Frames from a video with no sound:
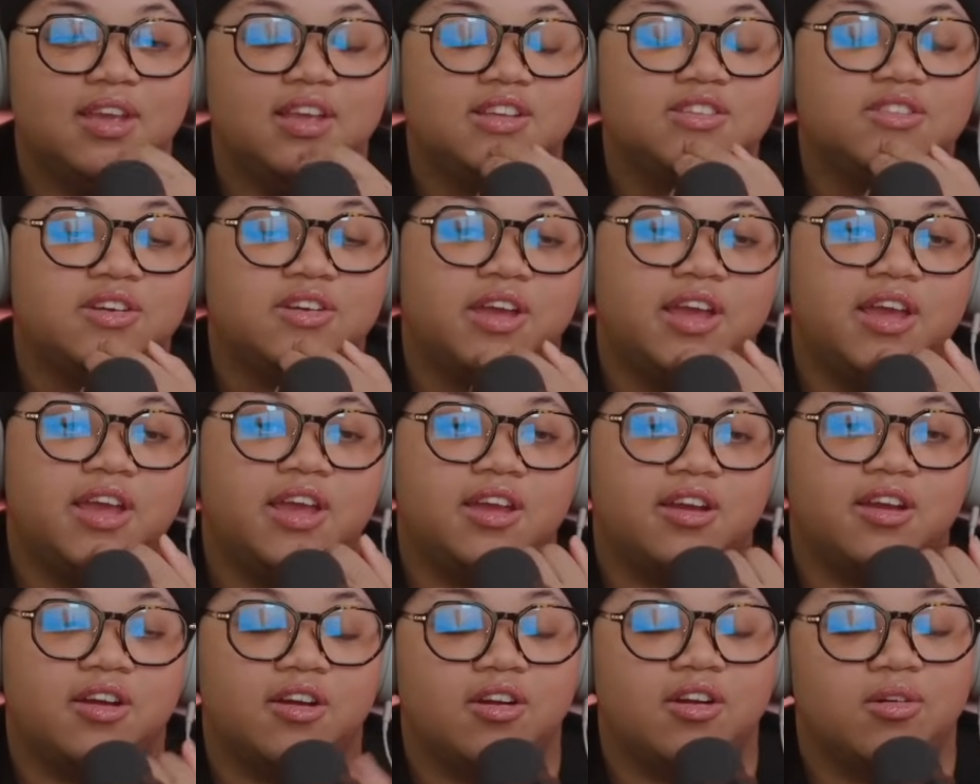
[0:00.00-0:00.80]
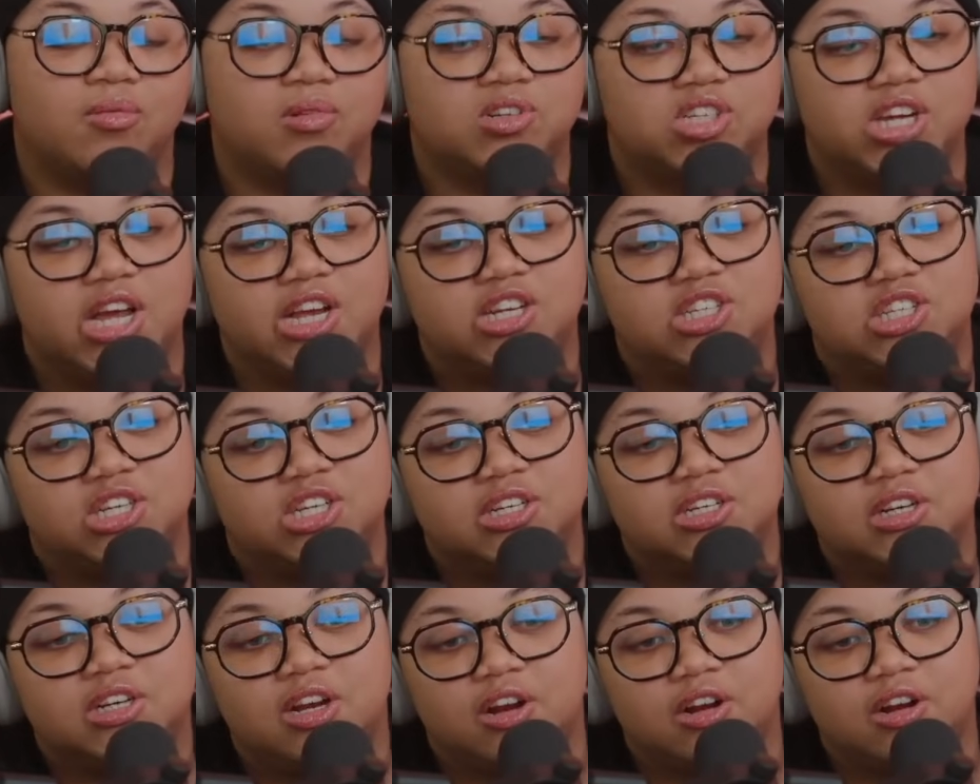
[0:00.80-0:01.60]
It's okay, girl.
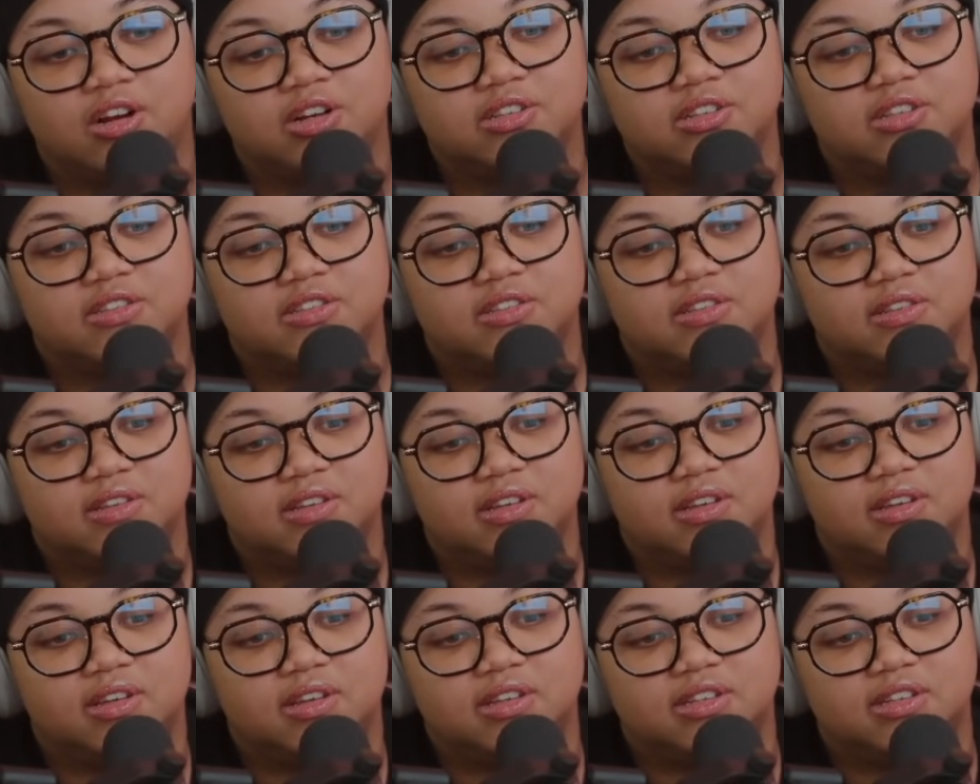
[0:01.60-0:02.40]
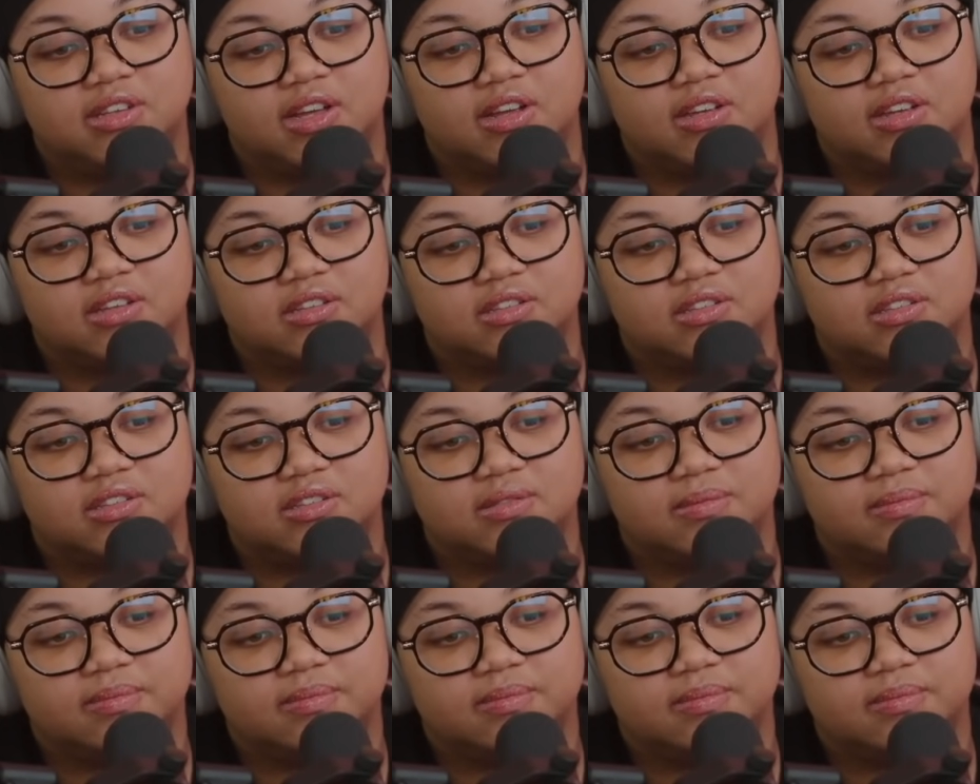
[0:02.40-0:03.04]
Rejection hurts. It does.